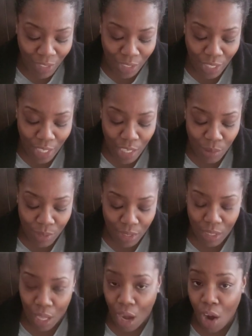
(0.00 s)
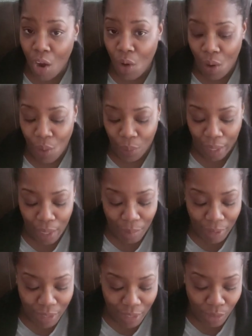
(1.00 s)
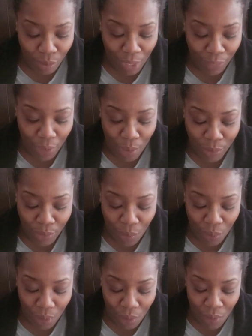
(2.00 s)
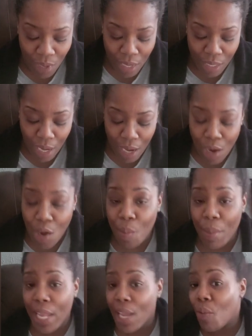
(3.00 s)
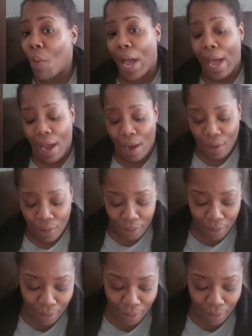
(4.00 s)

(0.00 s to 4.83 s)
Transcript: then he was just like, oh, okay, because that's what I thought was going on. Y'all, meanwhile,